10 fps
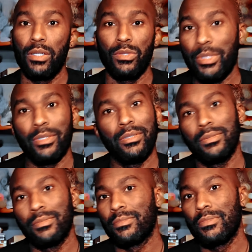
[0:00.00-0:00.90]

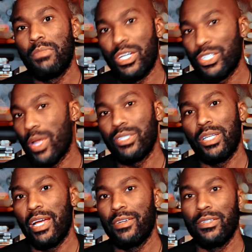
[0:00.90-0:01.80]
Grammar,
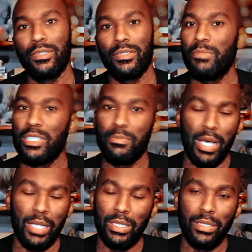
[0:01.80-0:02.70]
punctuation errors,
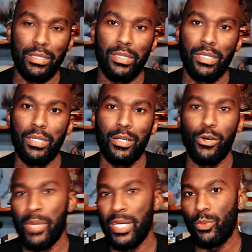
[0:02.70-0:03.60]
misspellings,
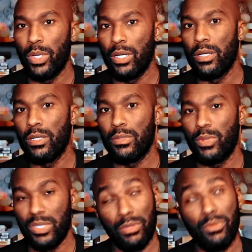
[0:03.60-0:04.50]
omitted
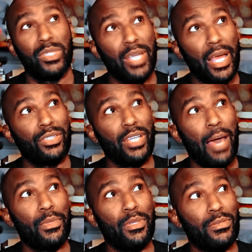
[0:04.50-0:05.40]
words, which actually
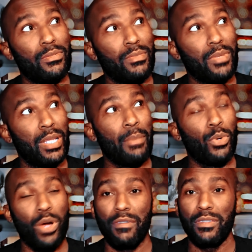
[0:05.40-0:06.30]
happens a
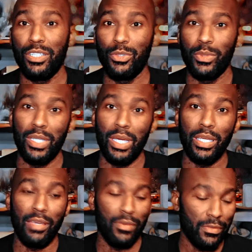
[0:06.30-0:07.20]
lot more often than you would
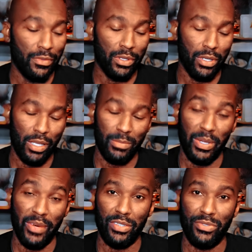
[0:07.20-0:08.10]
think, even for
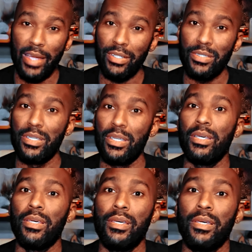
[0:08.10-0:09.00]
experienced writers.
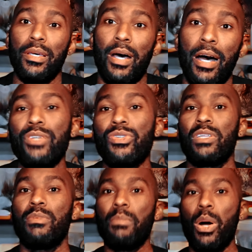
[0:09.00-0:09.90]
What
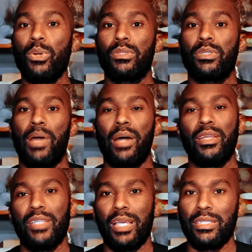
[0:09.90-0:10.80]
interested me most
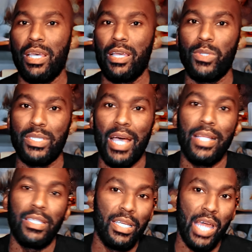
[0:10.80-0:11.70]
about his essay was the
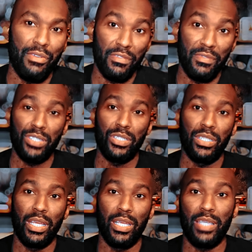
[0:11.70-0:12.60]
idea that
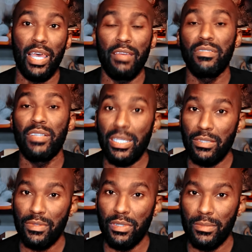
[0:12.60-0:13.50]
revision is a
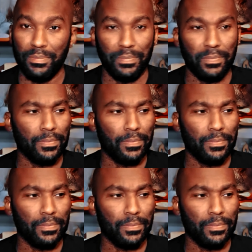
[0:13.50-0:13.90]
philosophy.